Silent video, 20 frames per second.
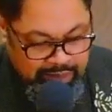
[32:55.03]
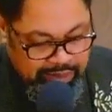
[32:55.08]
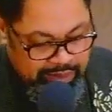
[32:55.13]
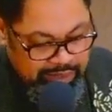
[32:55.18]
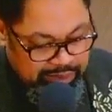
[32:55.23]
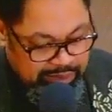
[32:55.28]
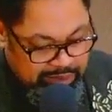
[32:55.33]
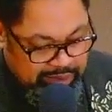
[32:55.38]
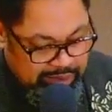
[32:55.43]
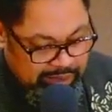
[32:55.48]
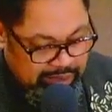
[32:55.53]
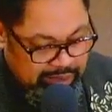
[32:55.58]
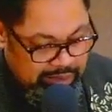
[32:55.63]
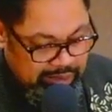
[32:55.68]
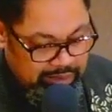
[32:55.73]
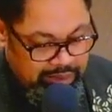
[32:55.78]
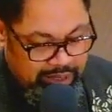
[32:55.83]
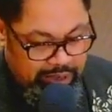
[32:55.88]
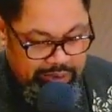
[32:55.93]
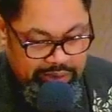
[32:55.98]
this
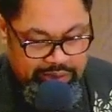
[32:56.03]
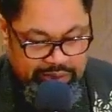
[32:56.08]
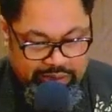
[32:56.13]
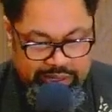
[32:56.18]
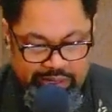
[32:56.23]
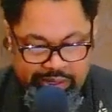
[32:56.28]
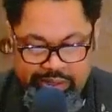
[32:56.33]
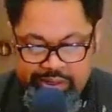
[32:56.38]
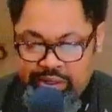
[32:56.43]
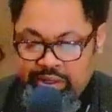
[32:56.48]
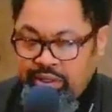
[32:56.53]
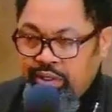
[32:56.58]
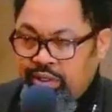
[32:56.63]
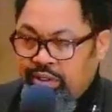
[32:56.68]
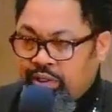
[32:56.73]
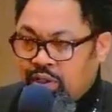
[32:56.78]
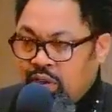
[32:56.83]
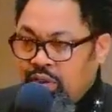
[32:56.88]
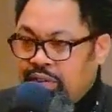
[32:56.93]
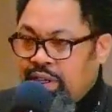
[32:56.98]
uh, current season of
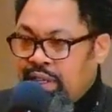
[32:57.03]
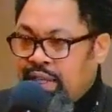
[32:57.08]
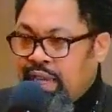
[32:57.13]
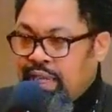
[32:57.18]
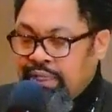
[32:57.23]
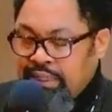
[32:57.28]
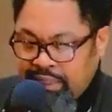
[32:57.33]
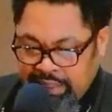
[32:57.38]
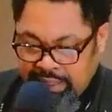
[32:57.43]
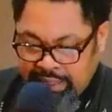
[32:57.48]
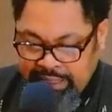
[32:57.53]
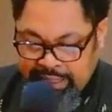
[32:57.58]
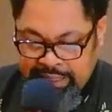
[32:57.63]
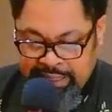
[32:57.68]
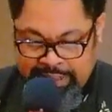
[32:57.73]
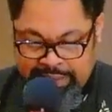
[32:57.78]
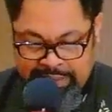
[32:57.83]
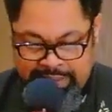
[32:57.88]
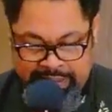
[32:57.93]
COVID 19